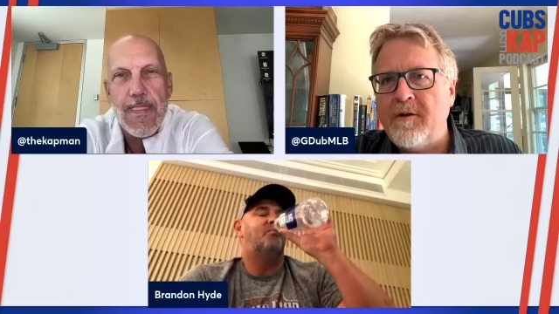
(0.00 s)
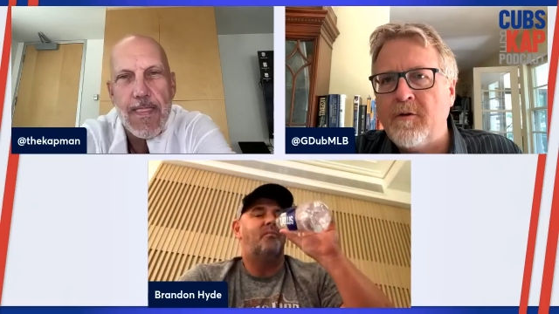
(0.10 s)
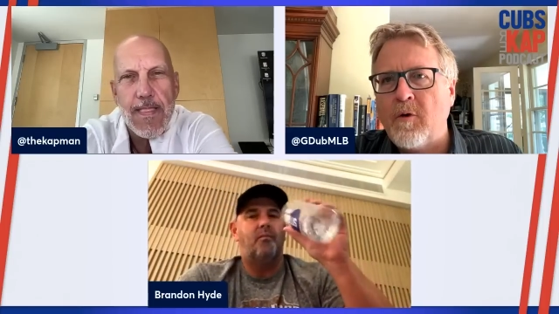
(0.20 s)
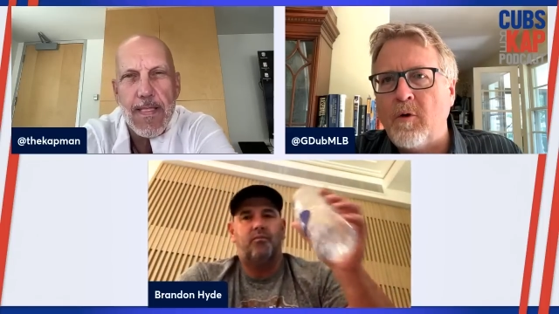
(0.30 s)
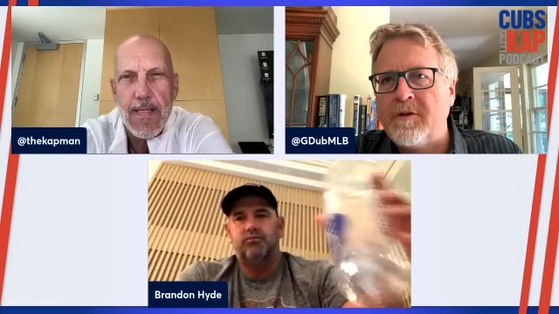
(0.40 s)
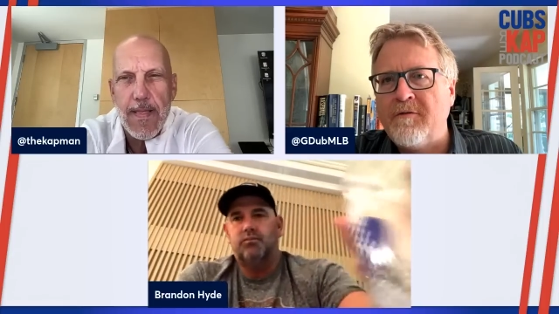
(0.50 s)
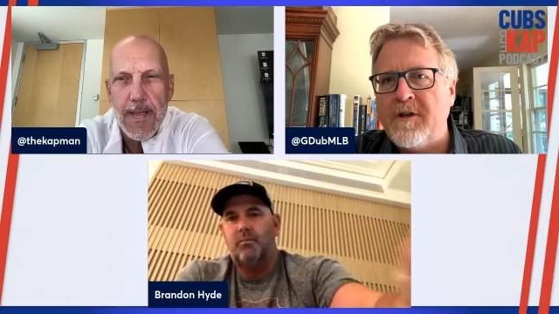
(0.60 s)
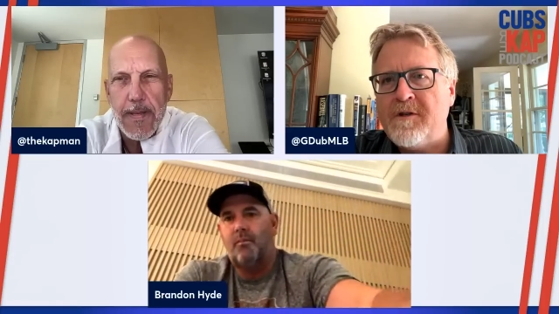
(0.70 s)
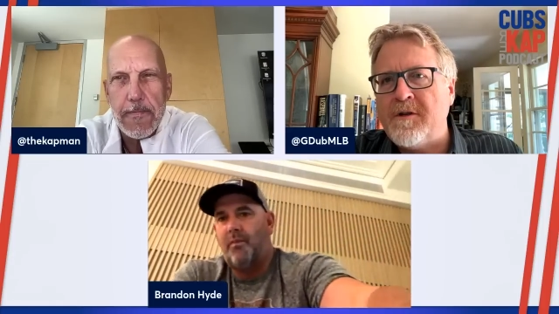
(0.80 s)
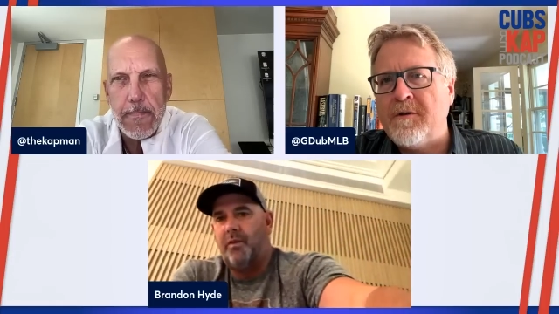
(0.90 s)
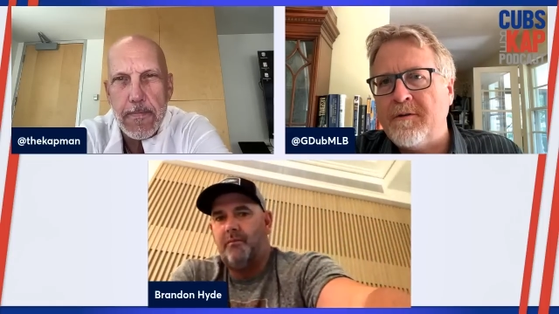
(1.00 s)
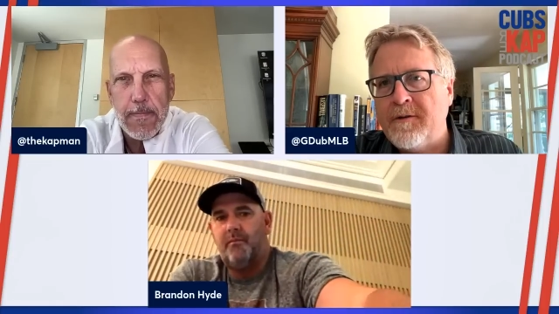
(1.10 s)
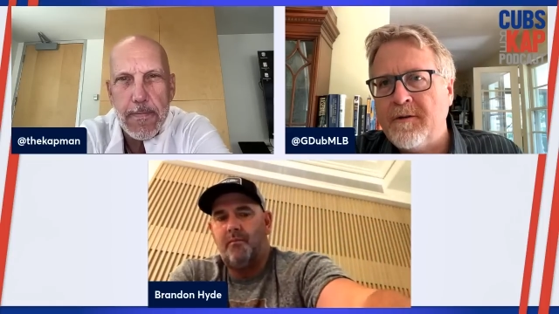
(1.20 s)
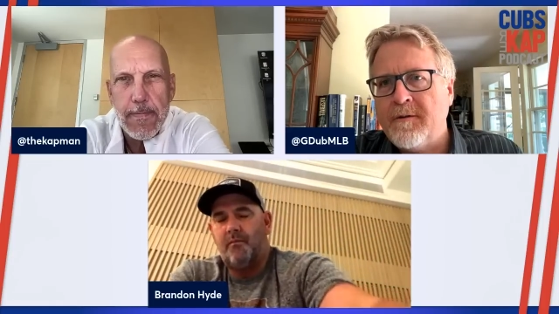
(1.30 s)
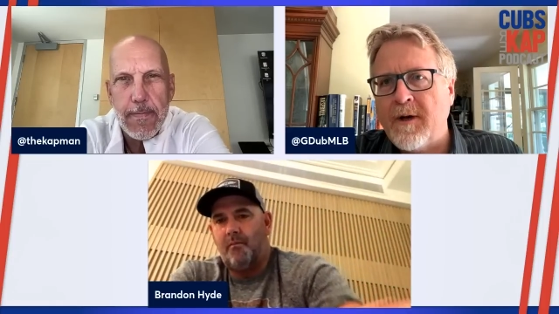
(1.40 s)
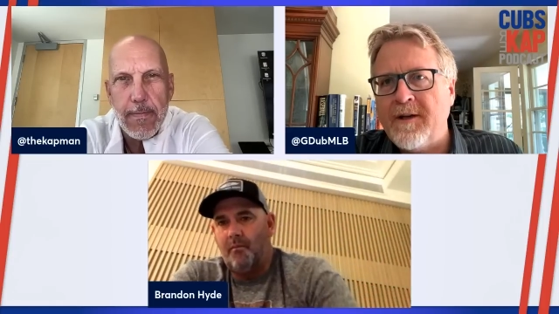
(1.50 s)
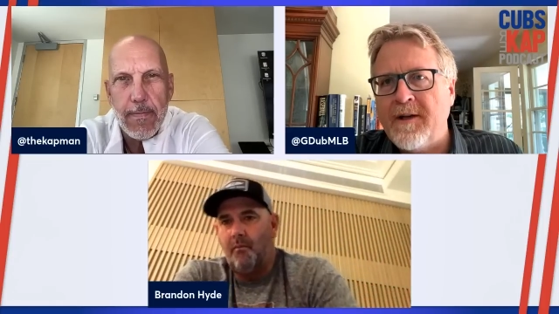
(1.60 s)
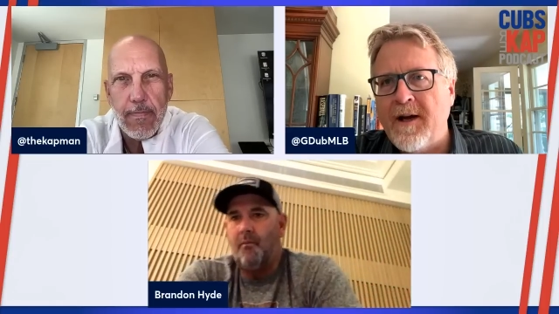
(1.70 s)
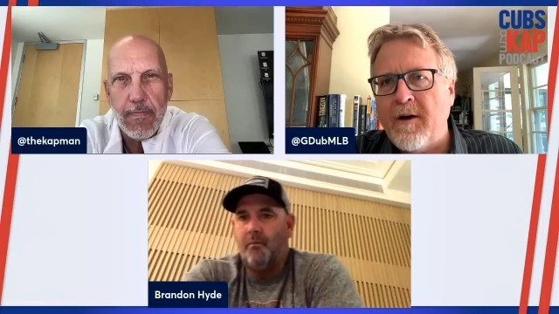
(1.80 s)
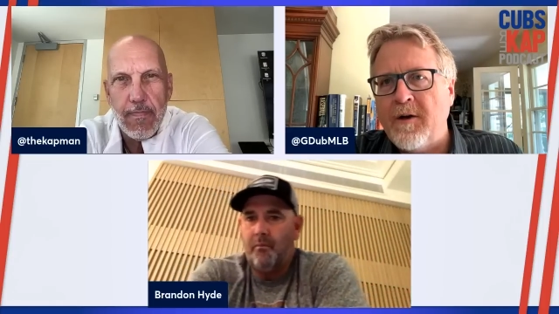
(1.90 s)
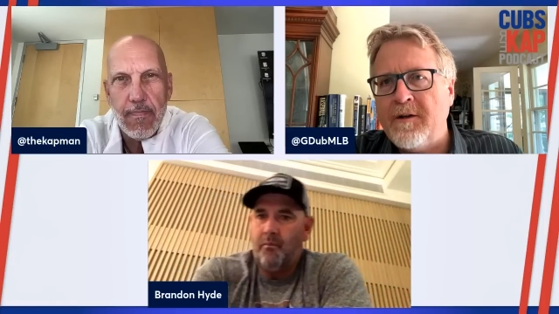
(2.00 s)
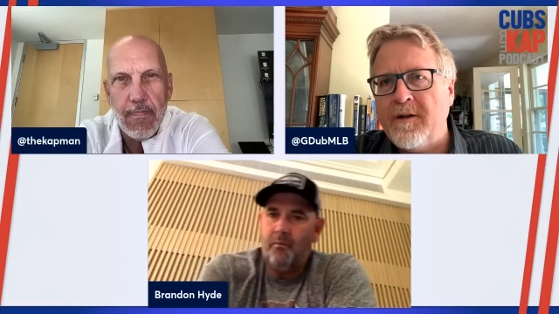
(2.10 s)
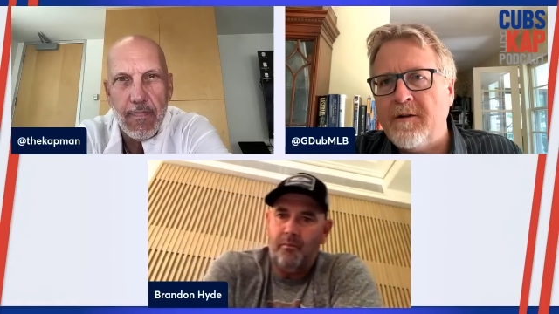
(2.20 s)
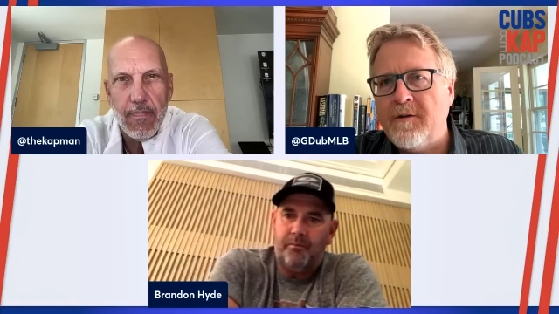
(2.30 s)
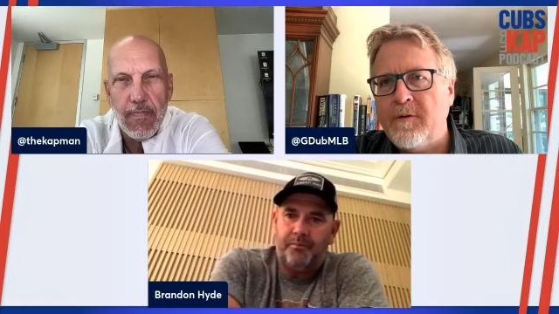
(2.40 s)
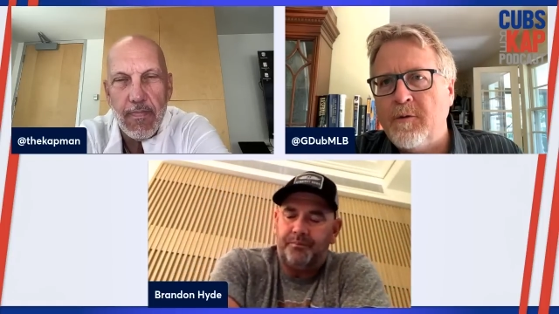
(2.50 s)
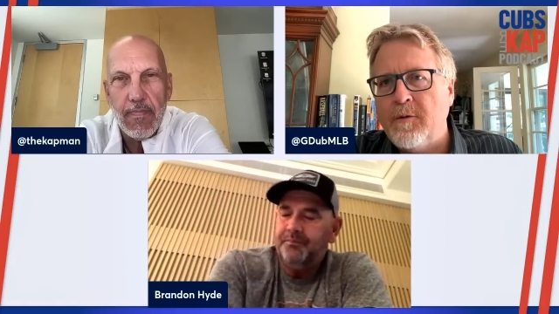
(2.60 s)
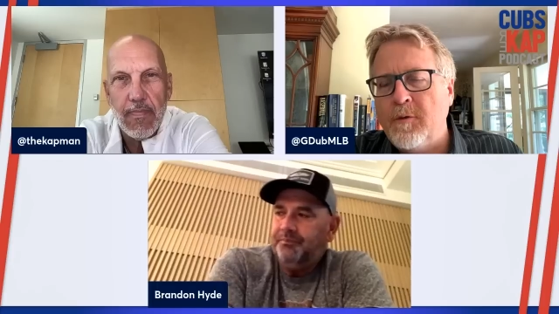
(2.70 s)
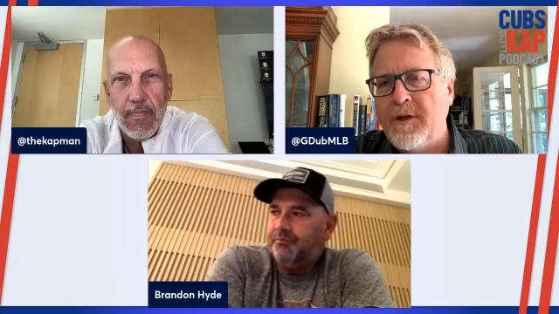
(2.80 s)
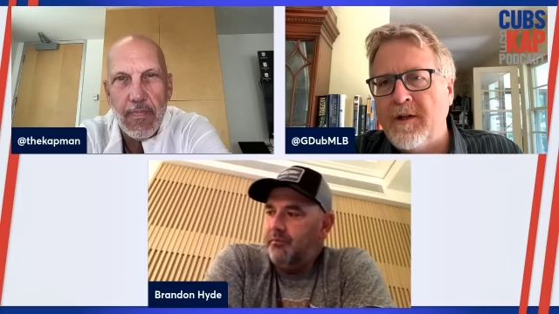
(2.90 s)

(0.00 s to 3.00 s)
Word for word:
Speaker 1: your old division right now, and and who, who do you